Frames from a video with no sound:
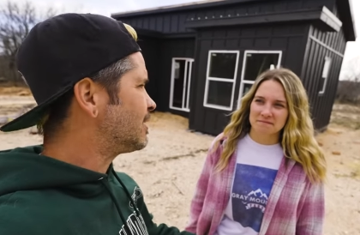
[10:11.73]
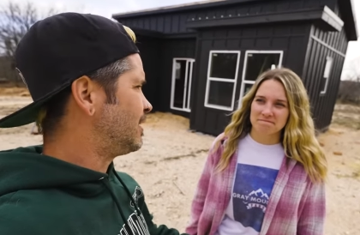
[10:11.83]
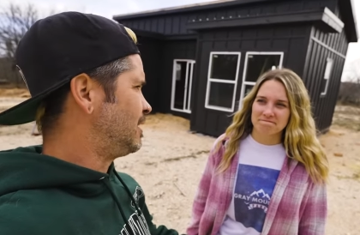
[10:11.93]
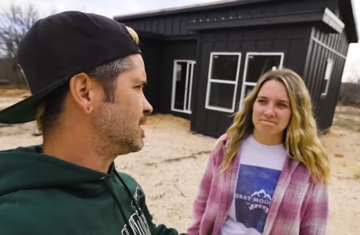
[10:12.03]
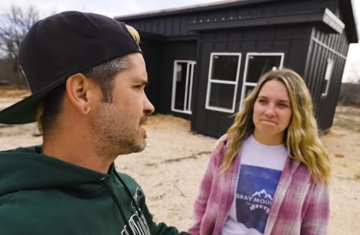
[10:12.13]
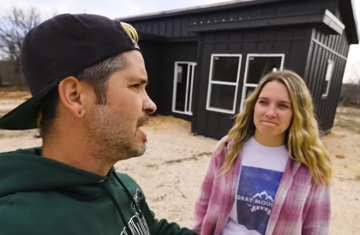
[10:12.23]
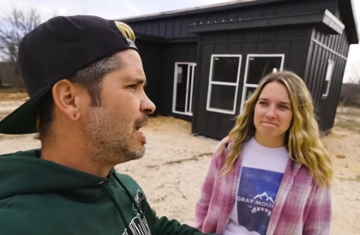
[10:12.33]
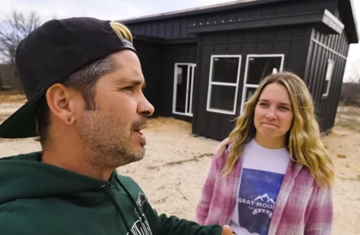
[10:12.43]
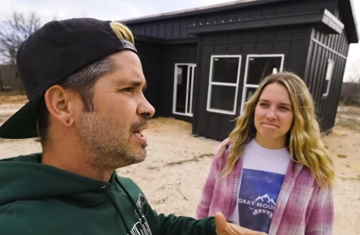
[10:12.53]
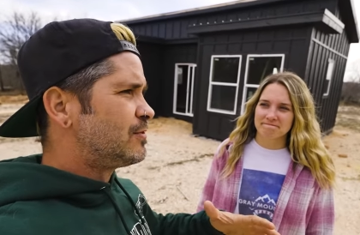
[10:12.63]
Speaker 1: cost
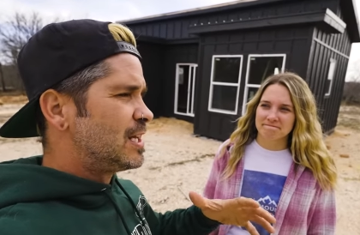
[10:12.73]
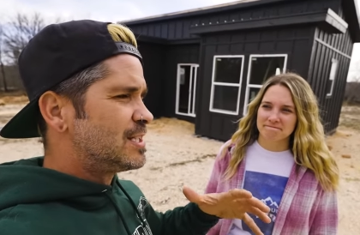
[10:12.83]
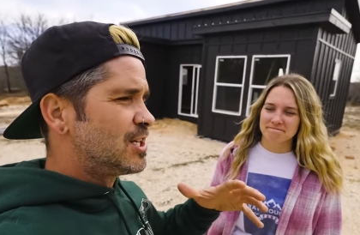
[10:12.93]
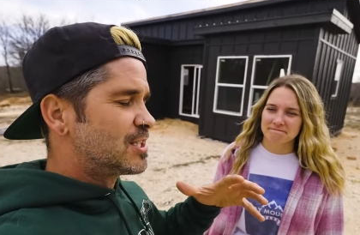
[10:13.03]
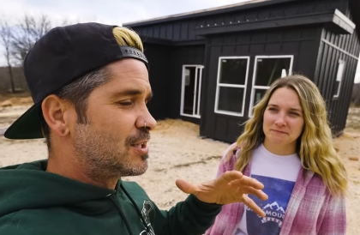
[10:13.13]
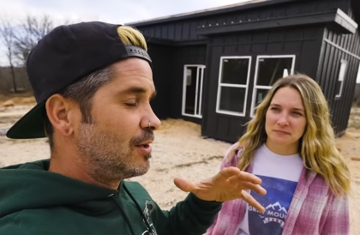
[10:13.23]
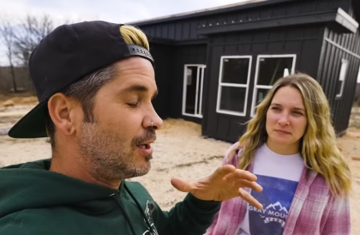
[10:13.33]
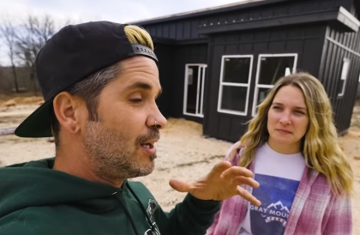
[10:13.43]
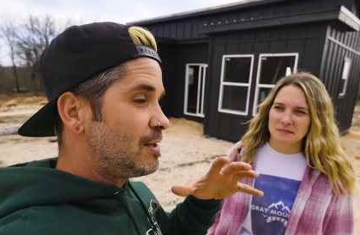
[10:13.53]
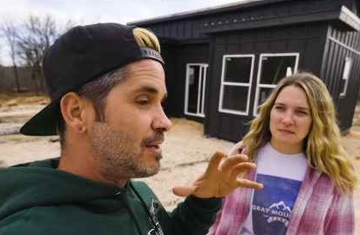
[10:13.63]
mm-hmm. if it just
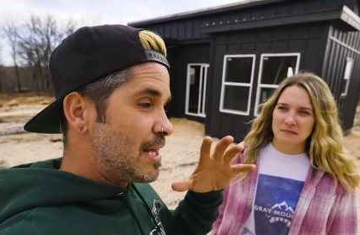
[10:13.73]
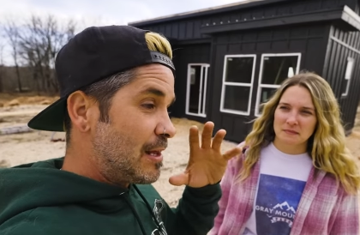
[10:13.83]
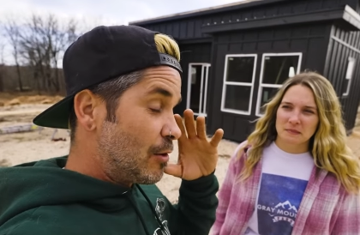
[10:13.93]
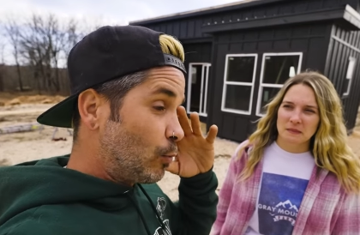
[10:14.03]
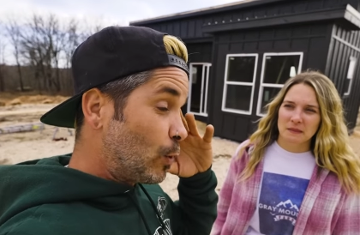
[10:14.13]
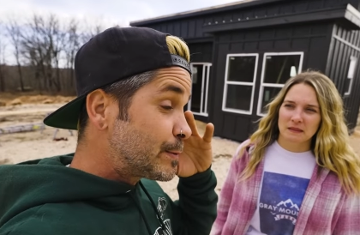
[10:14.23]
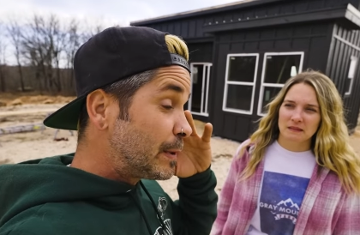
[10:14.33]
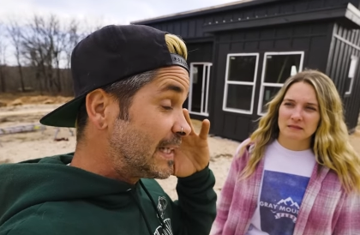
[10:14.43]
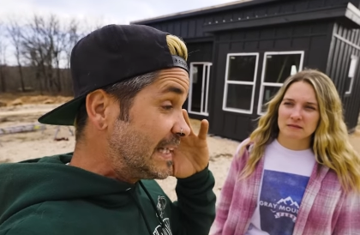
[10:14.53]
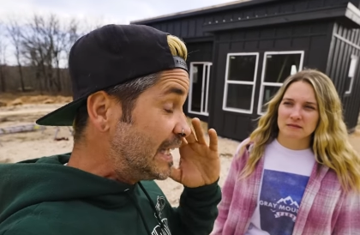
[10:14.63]
it, we
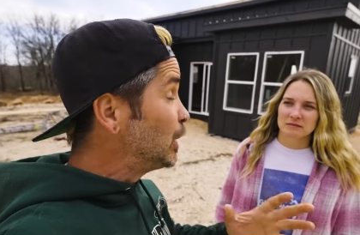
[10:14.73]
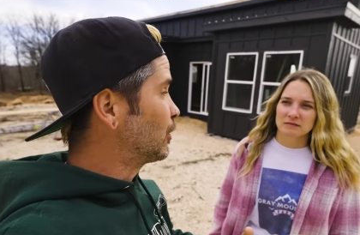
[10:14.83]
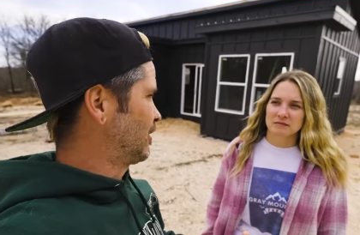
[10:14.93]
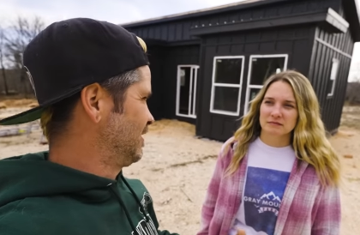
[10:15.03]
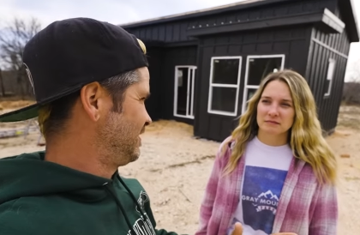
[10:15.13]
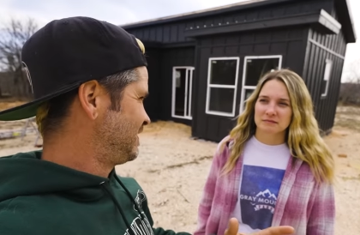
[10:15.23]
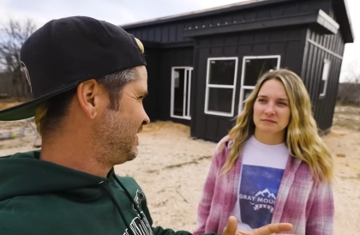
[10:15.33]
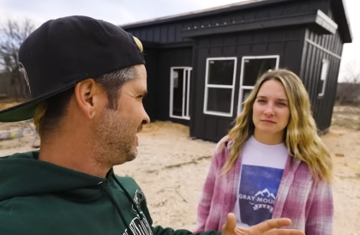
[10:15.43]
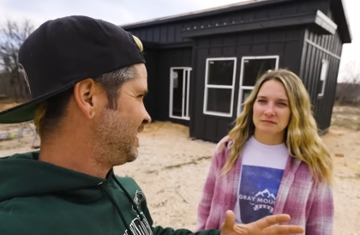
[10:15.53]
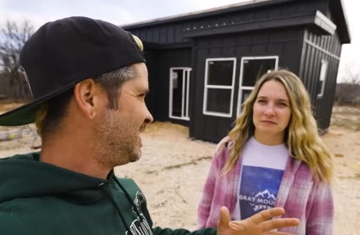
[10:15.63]
spent a year
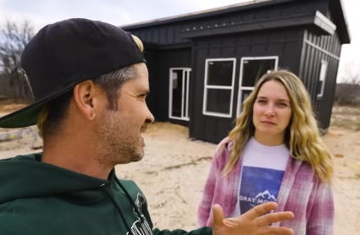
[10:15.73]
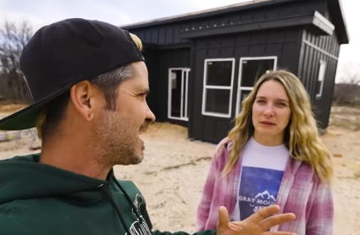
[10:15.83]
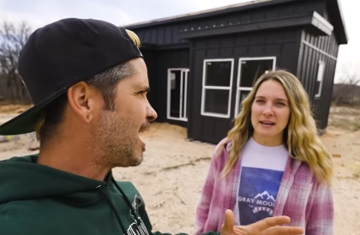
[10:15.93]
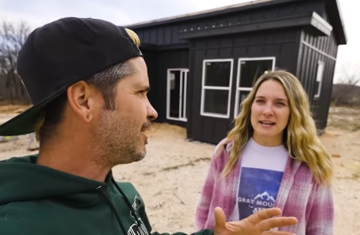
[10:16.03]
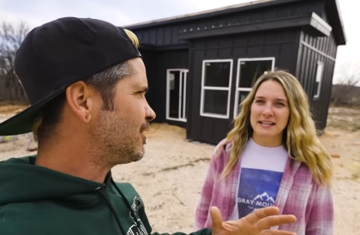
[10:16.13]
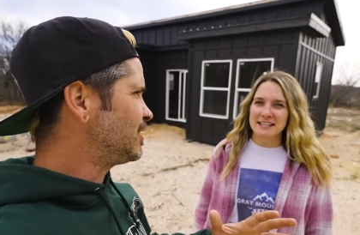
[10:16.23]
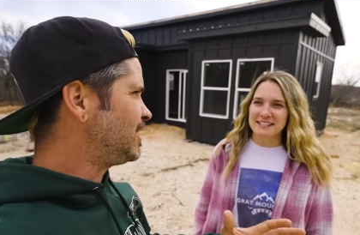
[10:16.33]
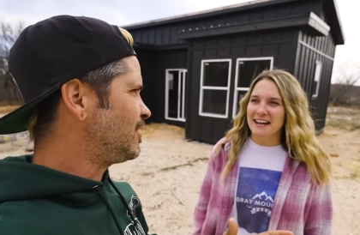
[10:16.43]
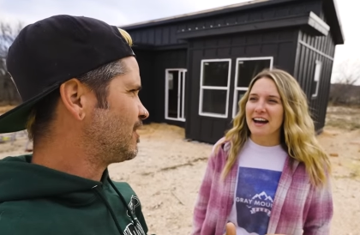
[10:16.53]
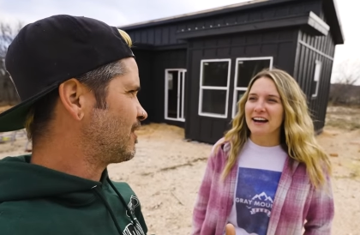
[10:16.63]
an entire planning
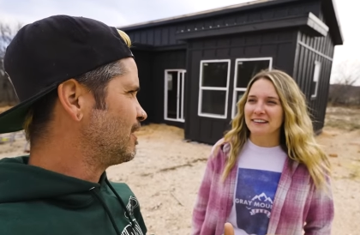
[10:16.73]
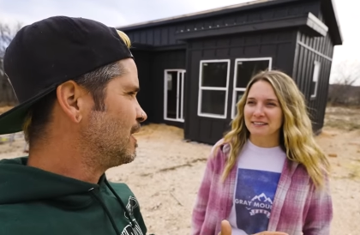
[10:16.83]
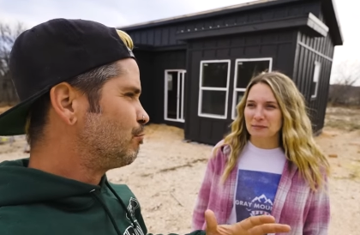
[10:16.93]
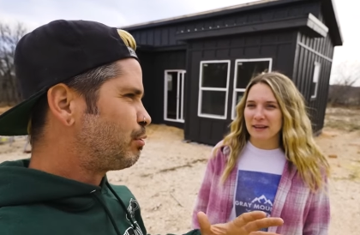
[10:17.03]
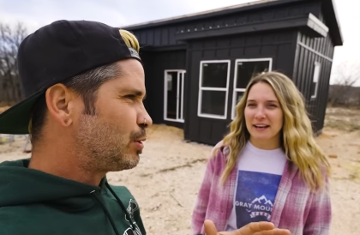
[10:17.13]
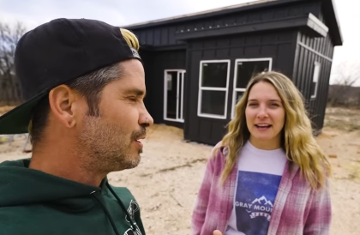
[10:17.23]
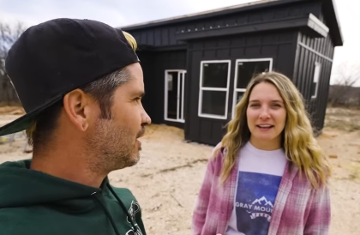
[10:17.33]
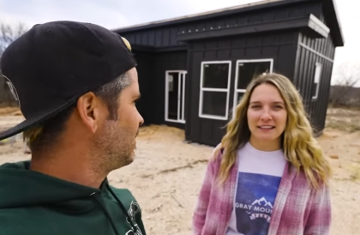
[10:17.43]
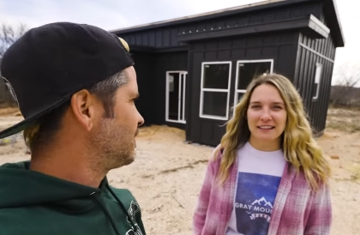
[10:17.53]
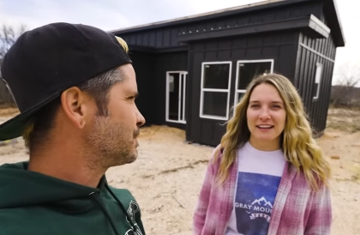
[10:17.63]
year out,
Speaker 2: planning
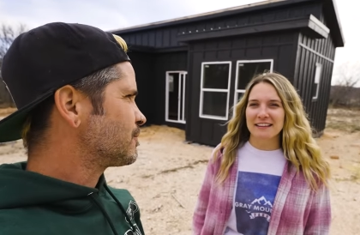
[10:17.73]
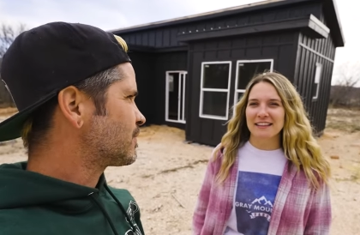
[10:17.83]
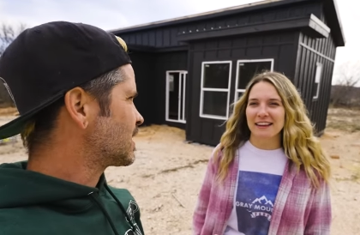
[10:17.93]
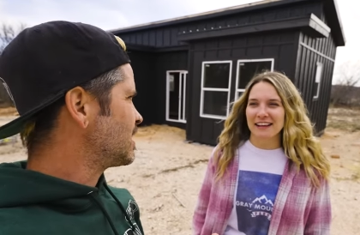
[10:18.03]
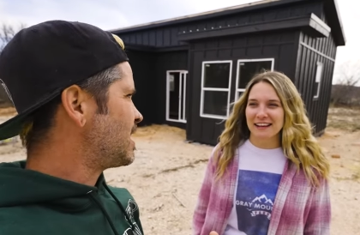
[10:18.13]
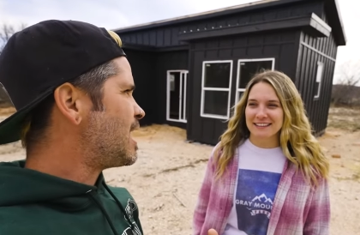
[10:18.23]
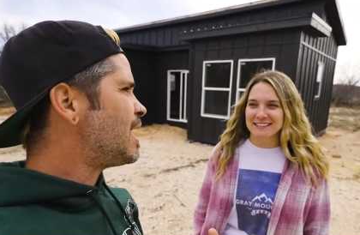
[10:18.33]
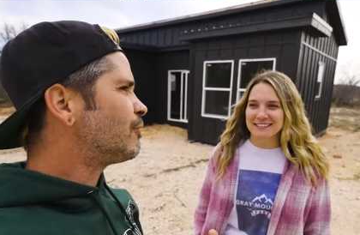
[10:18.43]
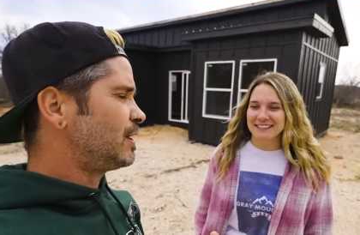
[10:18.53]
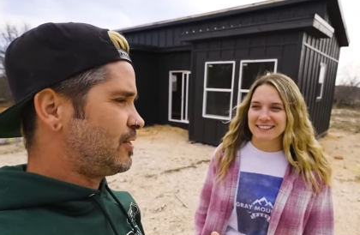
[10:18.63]
out the lay of the land
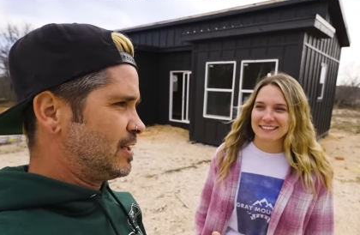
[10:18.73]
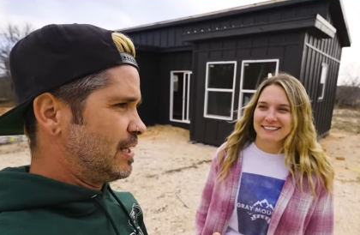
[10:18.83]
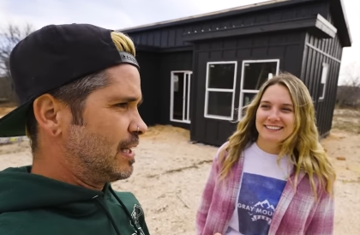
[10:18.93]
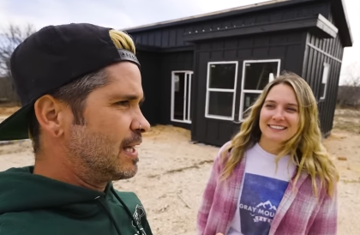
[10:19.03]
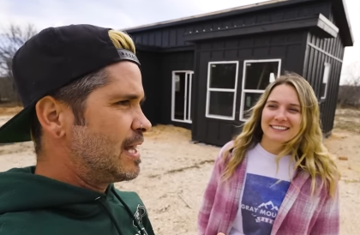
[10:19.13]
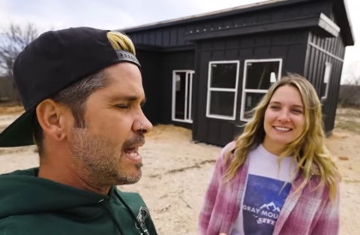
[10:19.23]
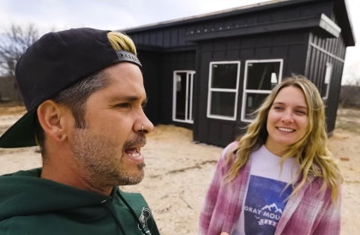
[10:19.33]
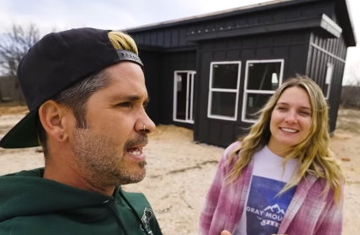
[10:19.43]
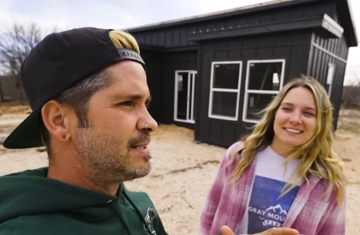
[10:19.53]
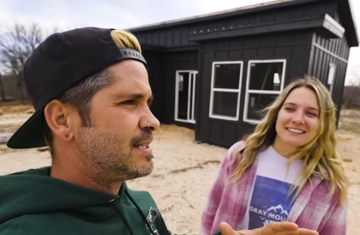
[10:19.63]
Speaker 1: everything
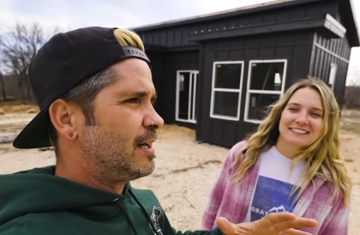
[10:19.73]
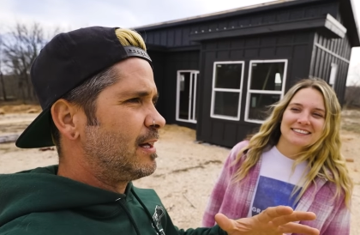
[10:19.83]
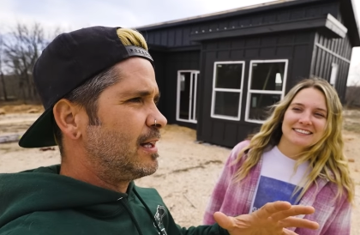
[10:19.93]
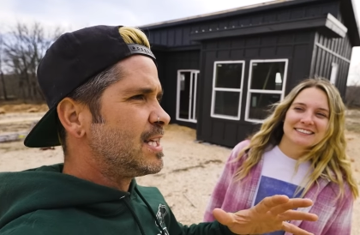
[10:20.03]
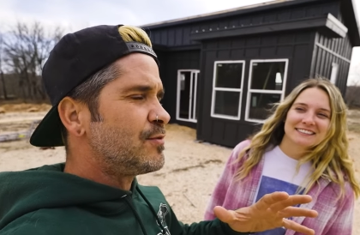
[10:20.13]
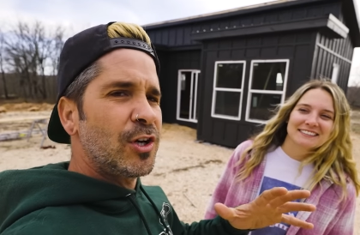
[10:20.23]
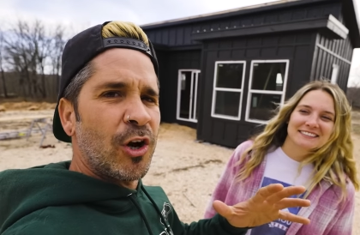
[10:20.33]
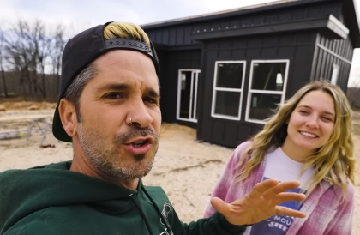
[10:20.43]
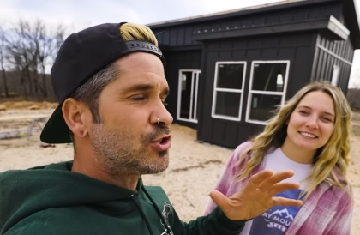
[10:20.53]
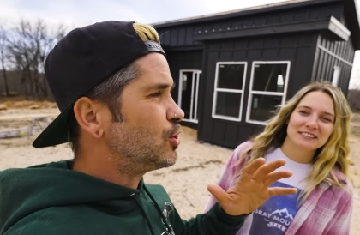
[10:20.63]
and uh, even
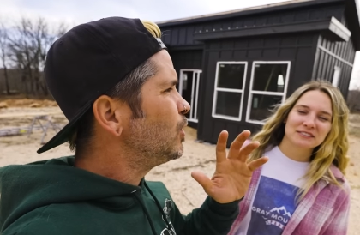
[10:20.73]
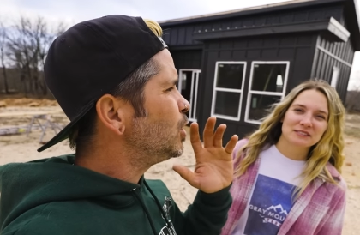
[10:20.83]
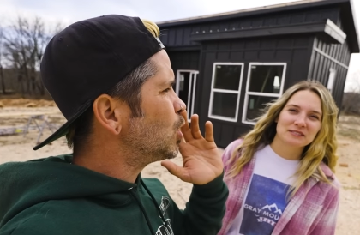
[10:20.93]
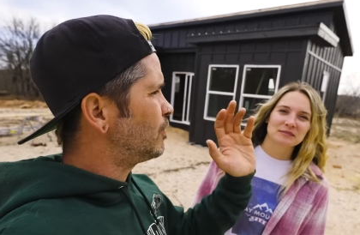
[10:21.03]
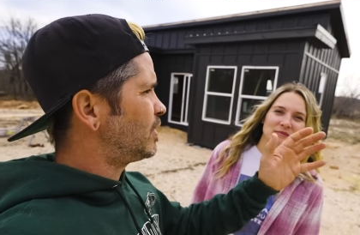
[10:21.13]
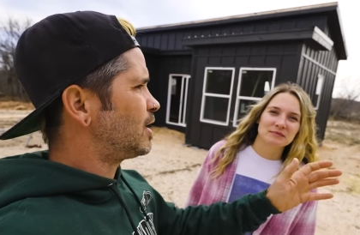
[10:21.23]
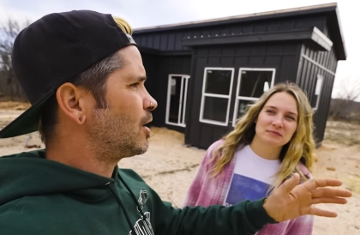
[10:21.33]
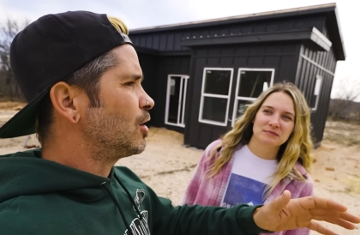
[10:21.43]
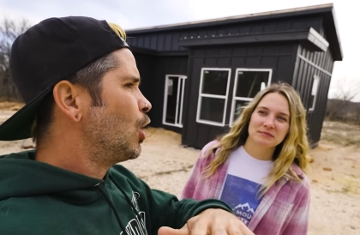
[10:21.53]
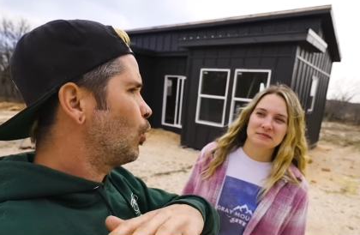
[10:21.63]
our studio over
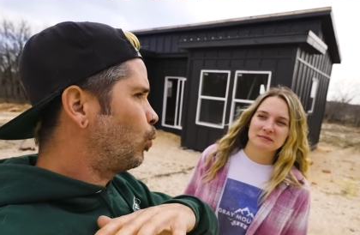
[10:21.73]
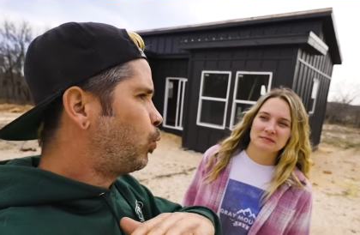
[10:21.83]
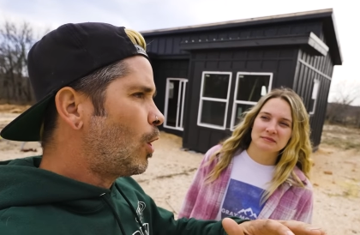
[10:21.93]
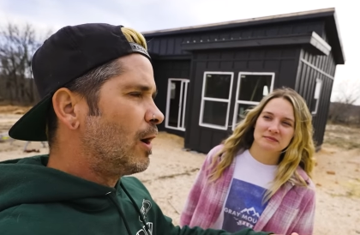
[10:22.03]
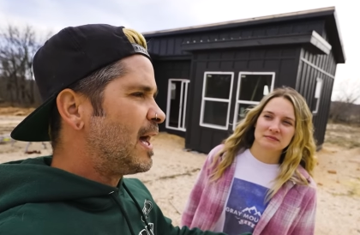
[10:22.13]
there won't